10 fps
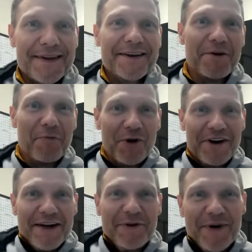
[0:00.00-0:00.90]
Good morning,
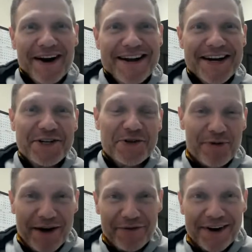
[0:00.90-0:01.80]
everybody.
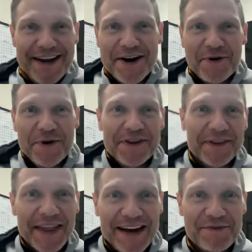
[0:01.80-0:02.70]
Trevor here with
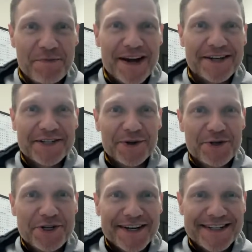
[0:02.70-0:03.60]
Life-Based
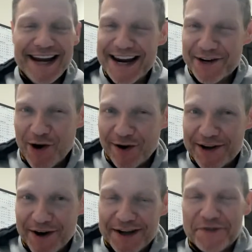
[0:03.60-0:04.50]
Solutions and Carney
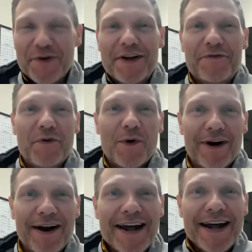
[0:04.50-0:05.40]
CrossFit
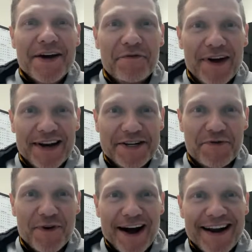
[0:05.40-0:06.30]
for Fitness
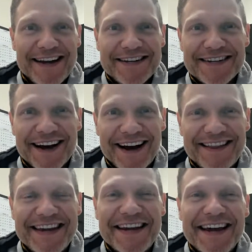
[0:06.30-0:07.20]
Fridays. I
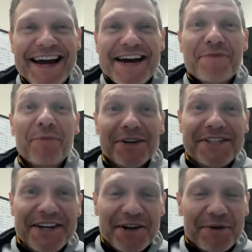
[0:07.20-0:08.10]
think most of
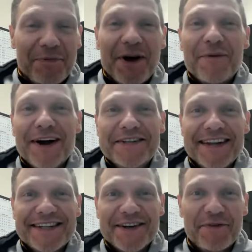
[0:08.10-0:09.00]
you that are probably watching
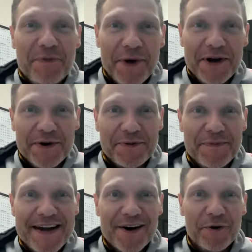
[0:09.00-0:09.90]
this are familiar with
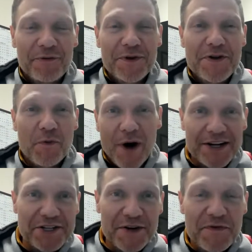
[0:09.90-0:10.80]
me. Hopefully, you've
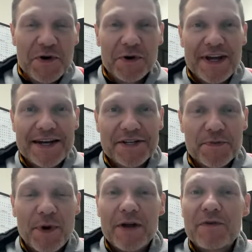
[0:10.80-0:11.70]
watched a few of these.
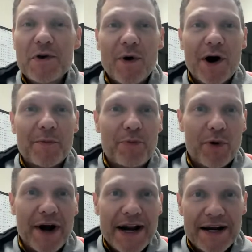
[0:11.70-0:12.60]
But if you are
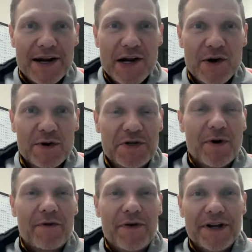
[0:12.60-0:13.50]
brand new to
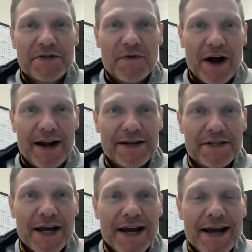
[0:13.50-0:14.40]
our Fitness Fridays,
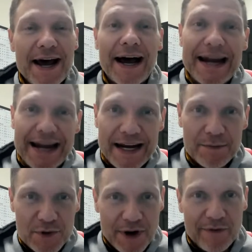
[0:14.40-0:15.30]
I
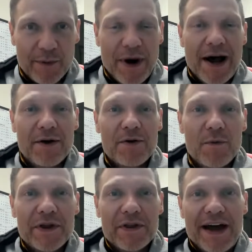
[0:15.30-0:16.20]
am Trevor Brown
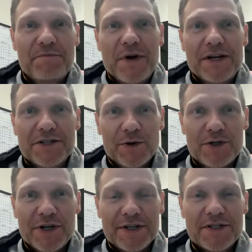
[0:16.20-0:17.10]
with Life-Based
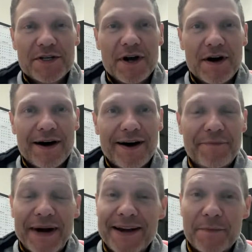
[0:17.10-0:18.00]
Solutions.
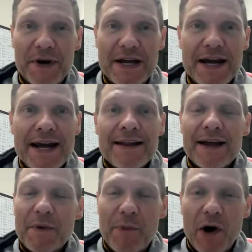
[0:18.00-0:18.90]
My company
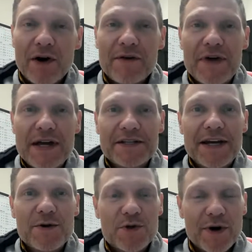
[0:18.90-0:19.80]
I'm a part of is a
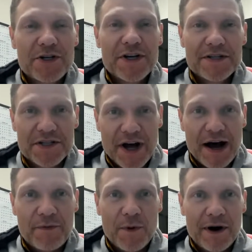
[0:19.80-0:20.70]
nutrition
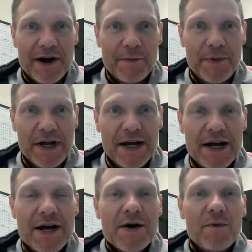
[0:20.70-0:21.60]
software company
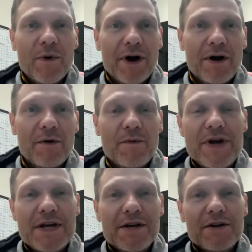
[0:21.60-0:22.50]
where
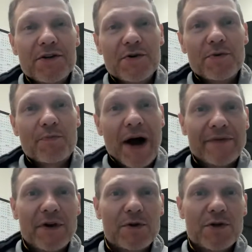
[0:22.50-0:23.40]
we do
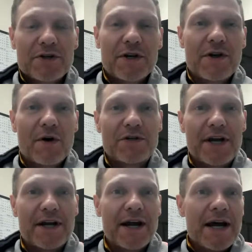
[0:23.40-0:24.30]
private nutrition
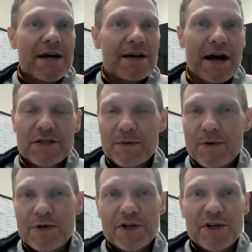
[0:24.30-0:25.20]
coaching, custom
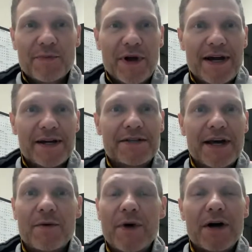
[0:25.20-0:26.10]
nutrition plans, and
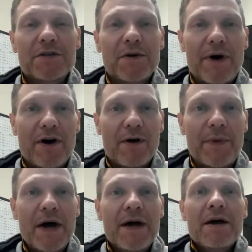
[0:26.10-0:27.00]
then we also help
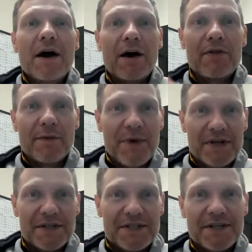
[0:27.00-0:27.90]
other
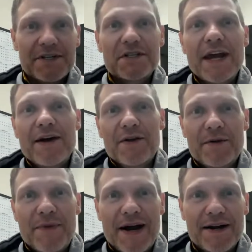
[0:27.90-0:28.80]
businesses scale
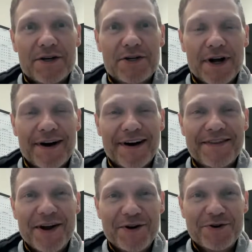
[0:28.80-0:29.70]
and manage
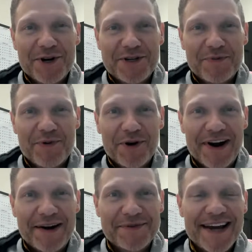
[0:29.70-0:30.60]
their nutrition
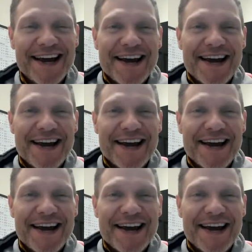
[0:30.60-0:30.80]
programs.